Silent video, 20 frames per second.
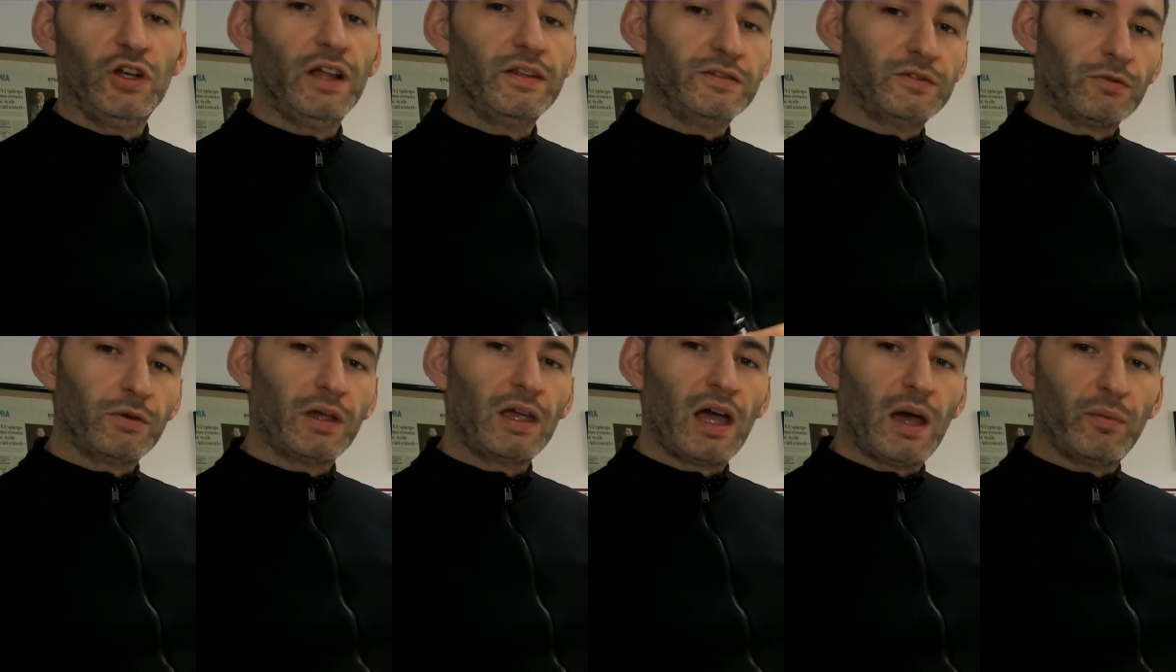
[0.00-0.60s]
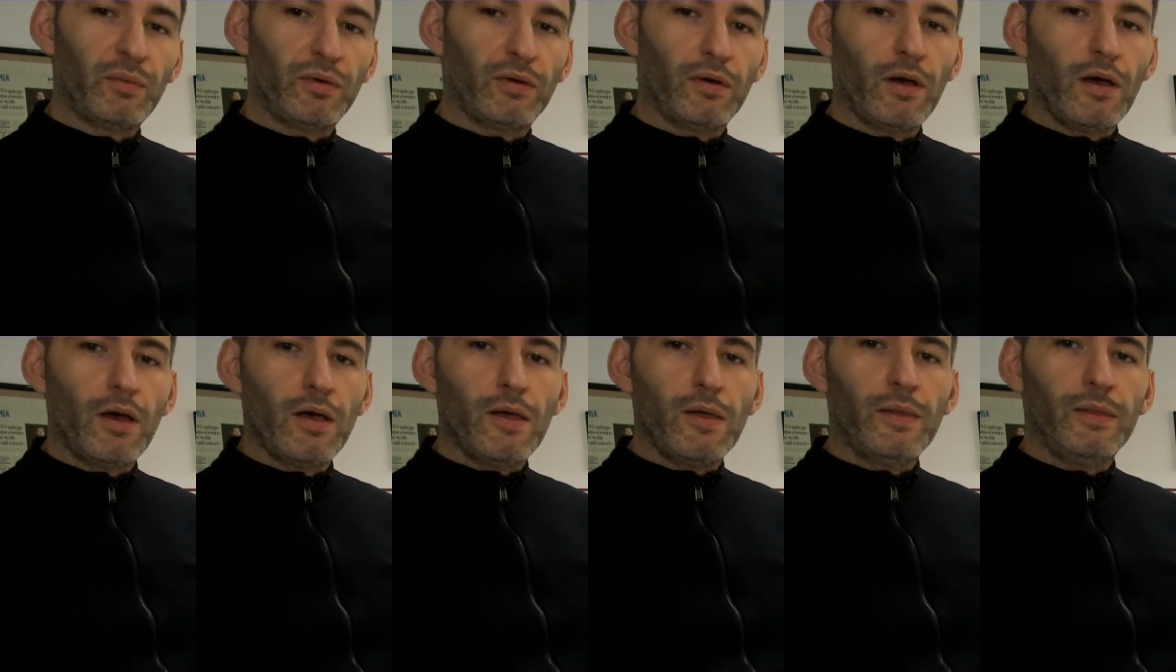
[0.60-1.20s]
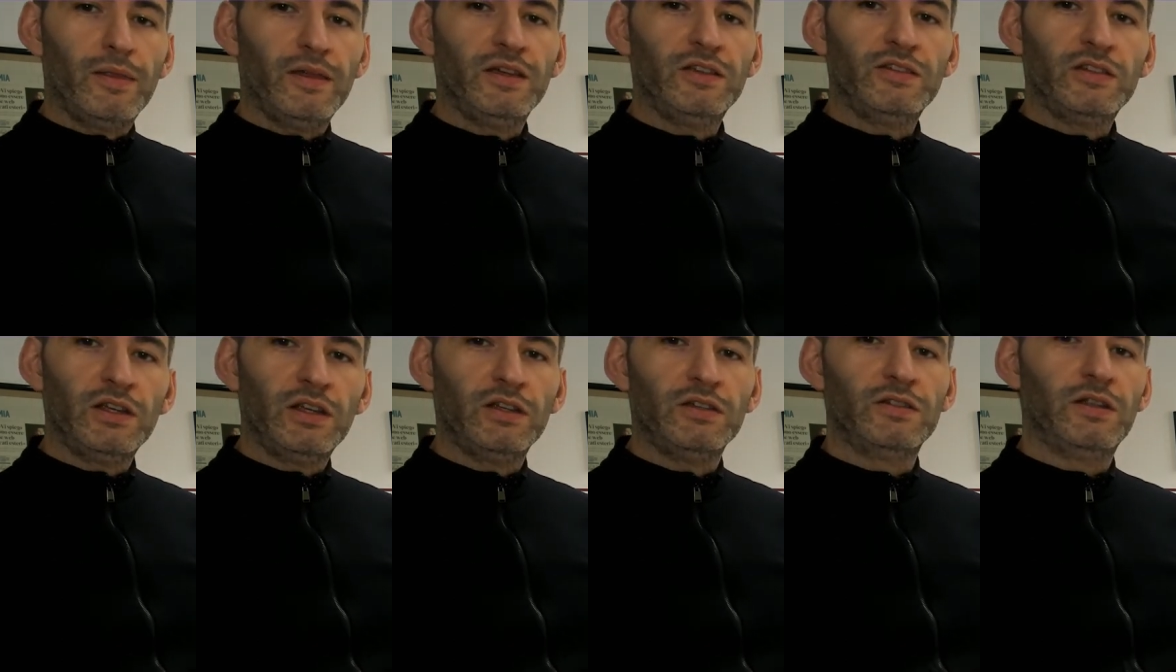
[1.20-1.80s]
recap. This
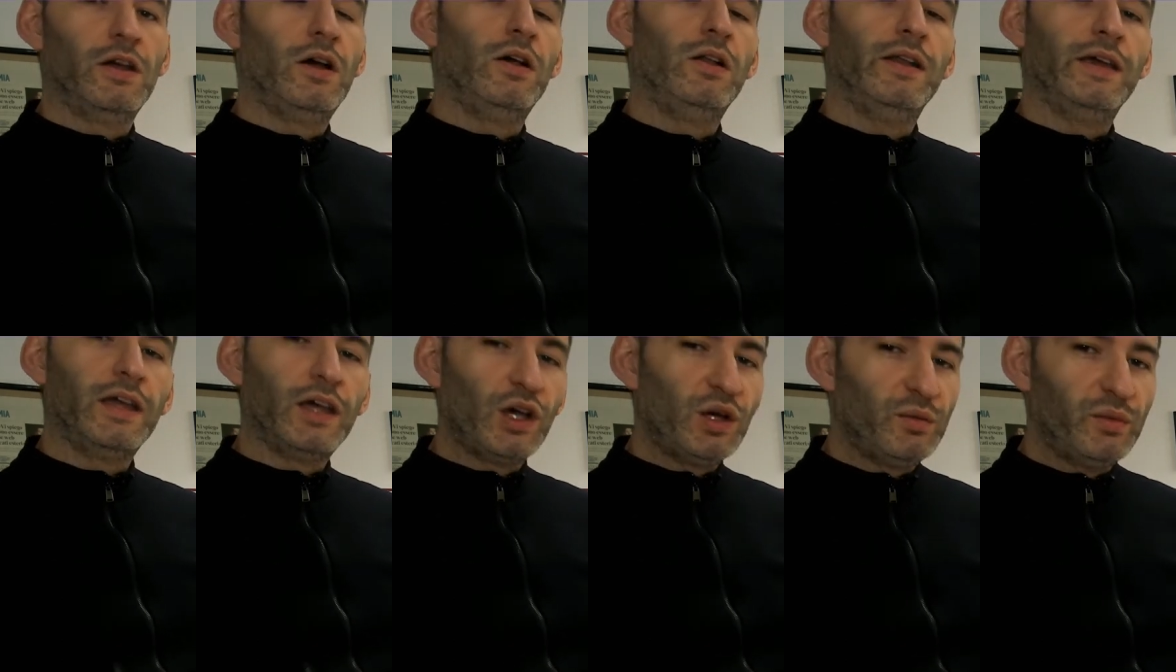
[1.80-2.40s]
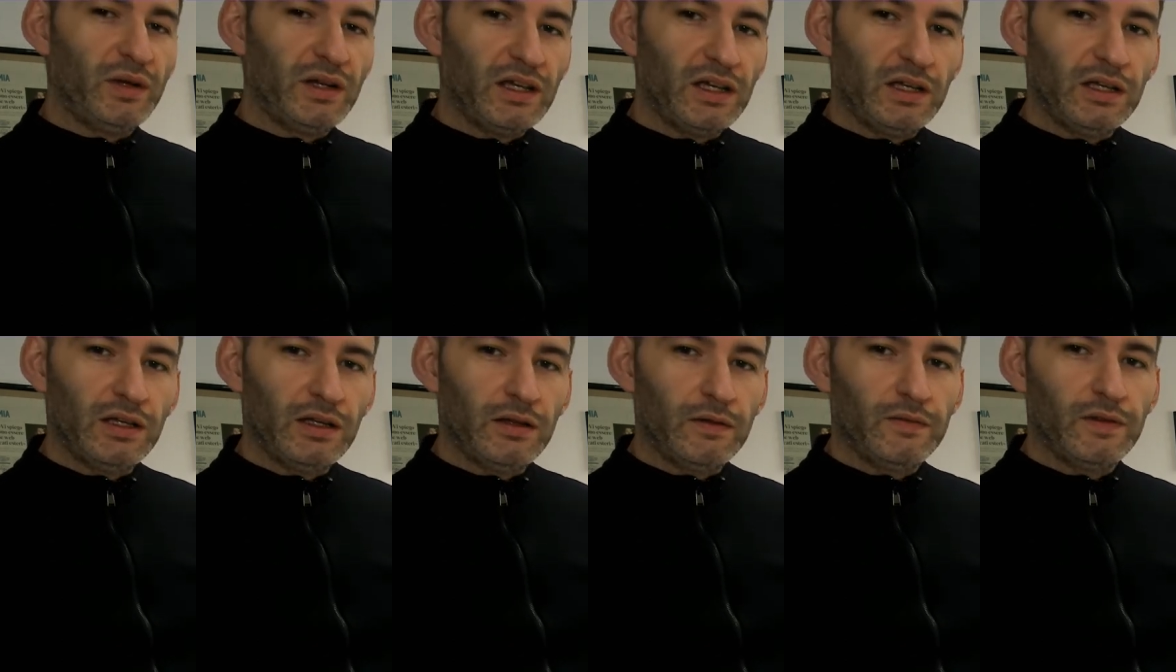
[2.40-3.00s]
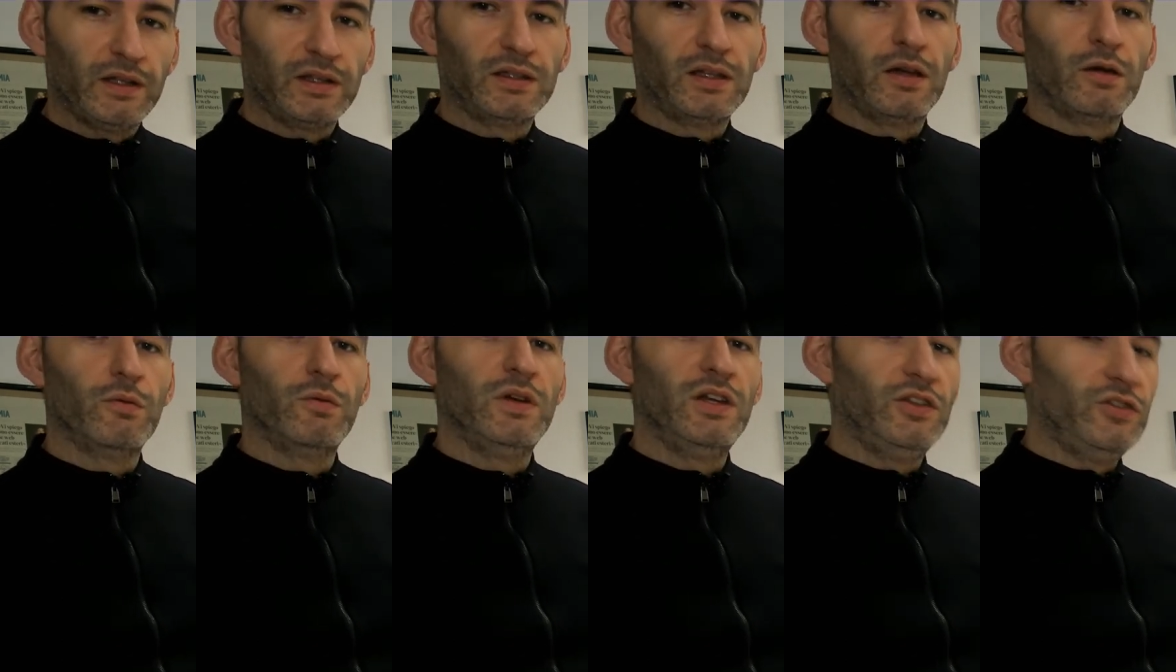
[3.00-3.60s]
is the only company that can
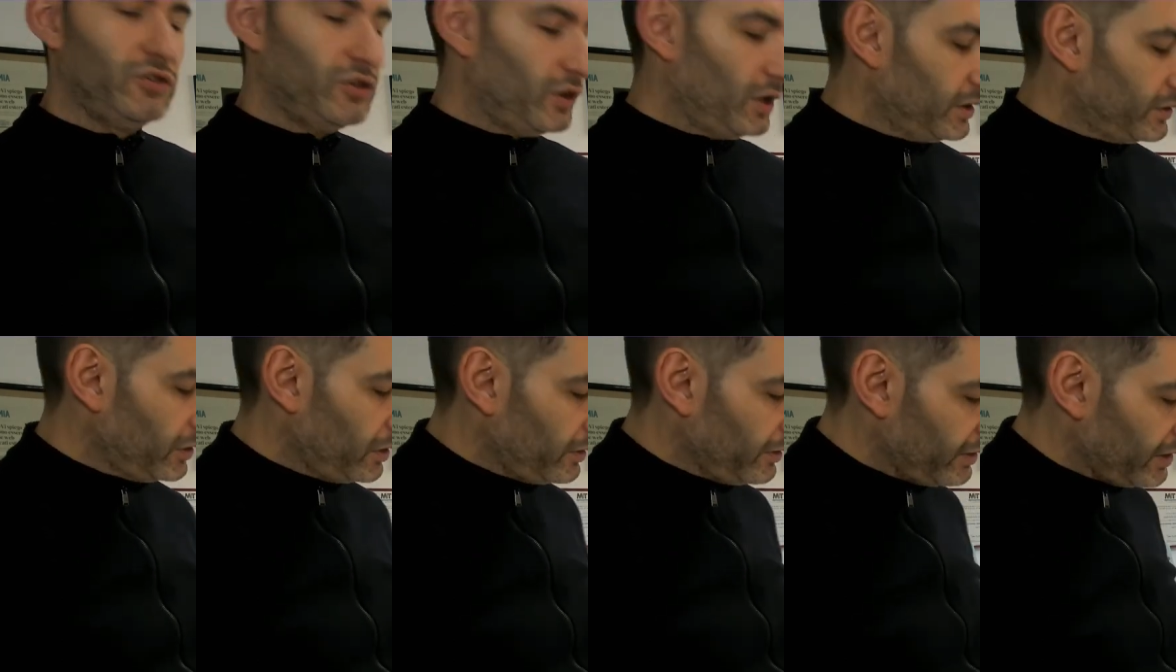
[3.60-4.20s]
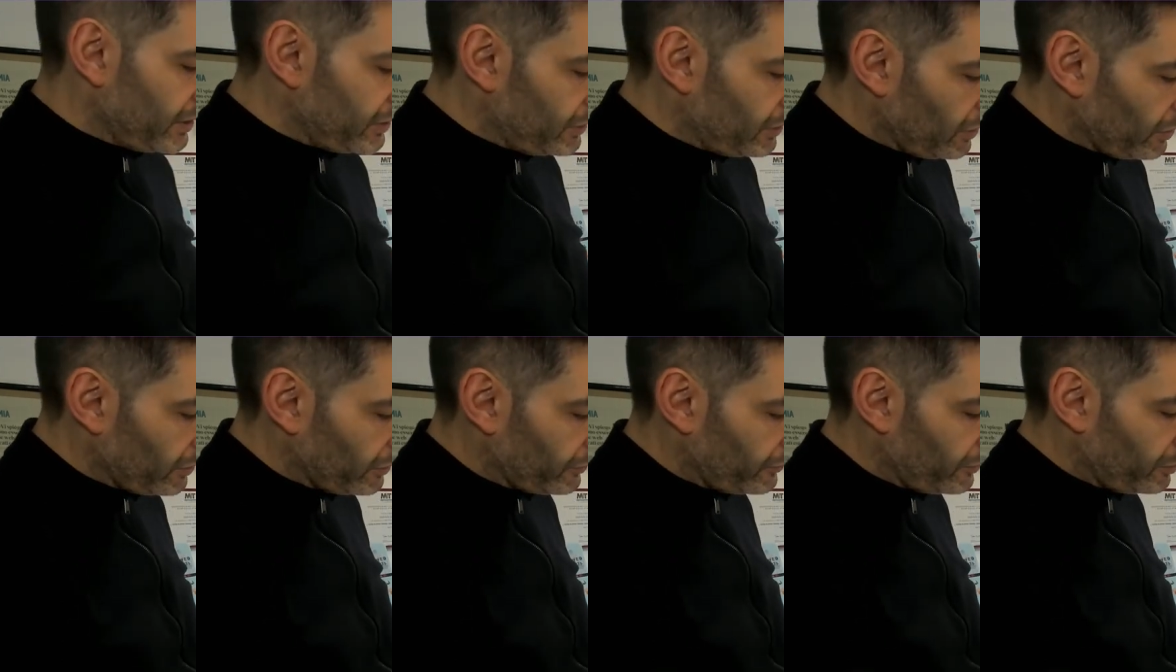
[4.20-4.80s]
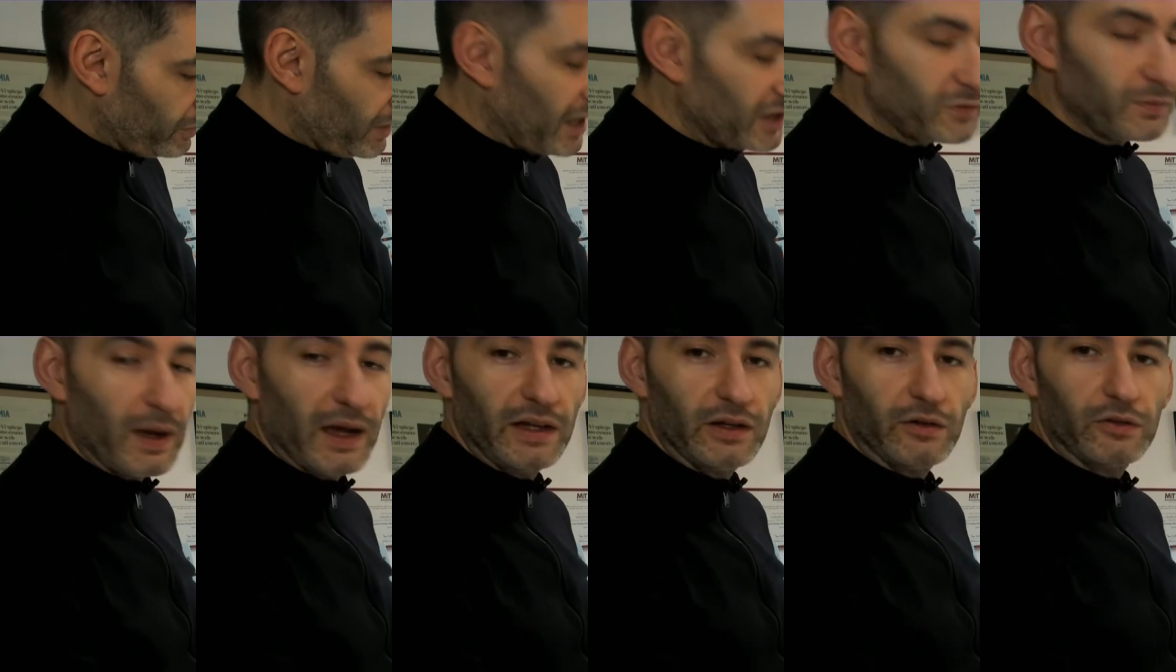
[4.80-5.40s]
reach a tolerance of ±3
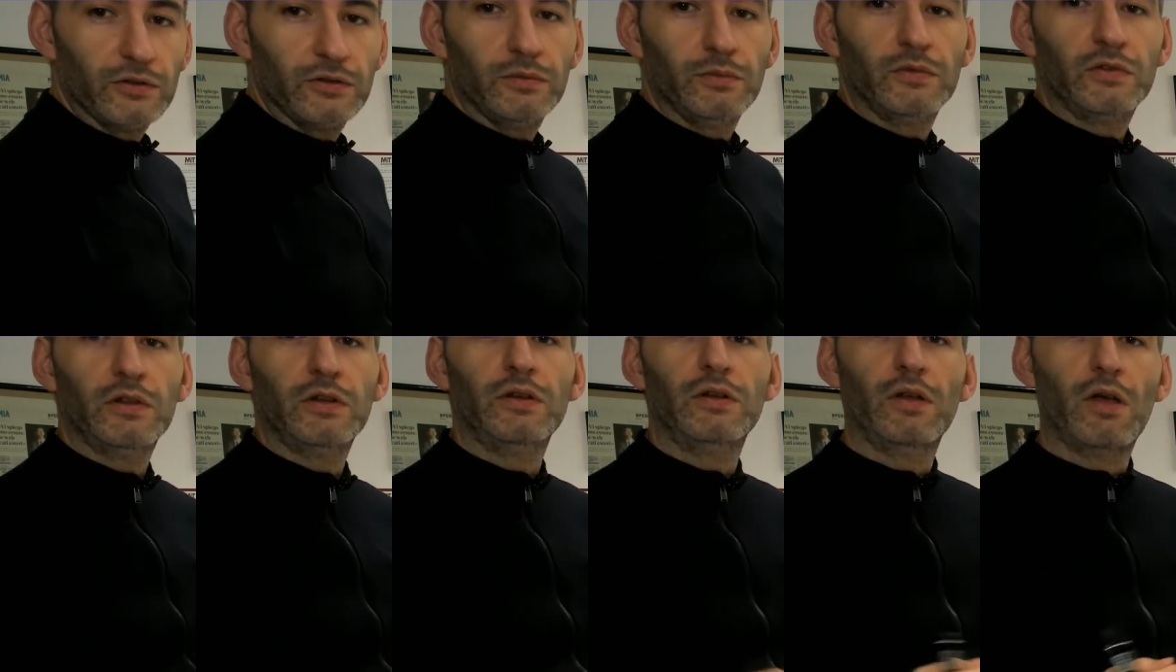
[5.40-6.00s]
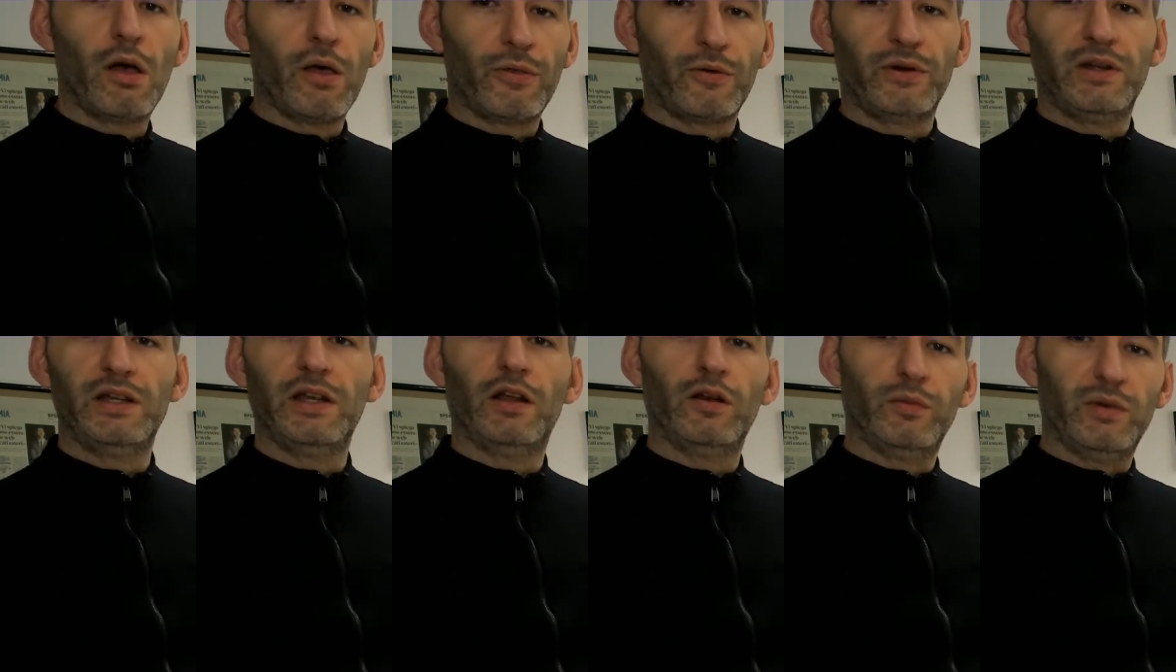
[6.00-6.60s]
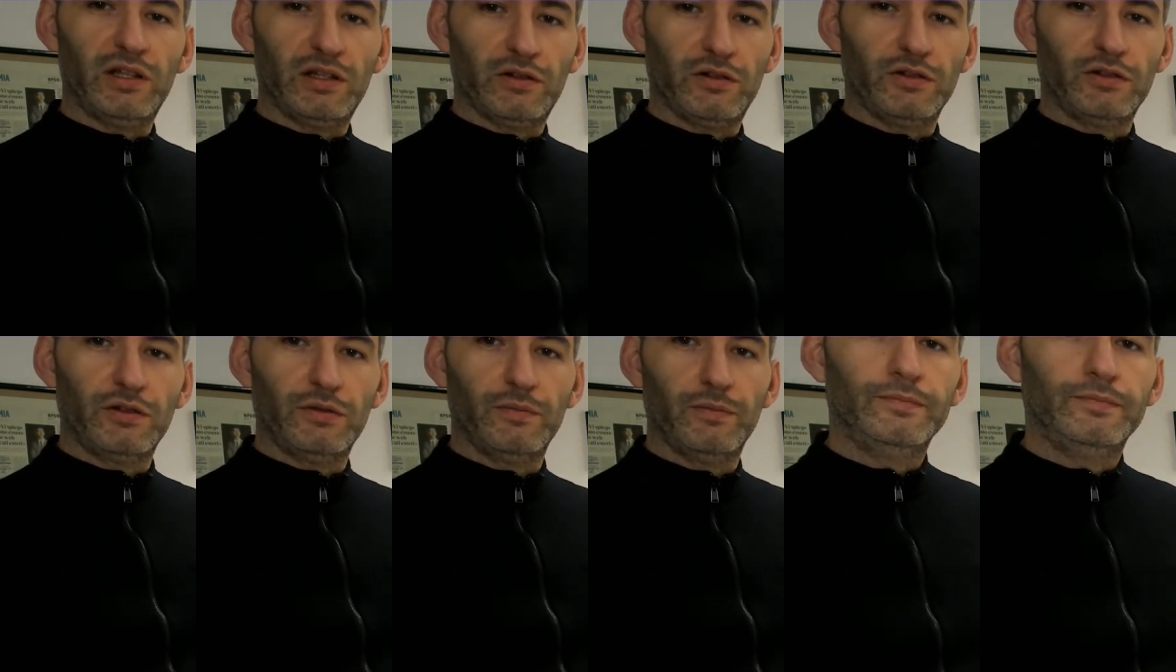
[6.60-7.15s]
nanometers.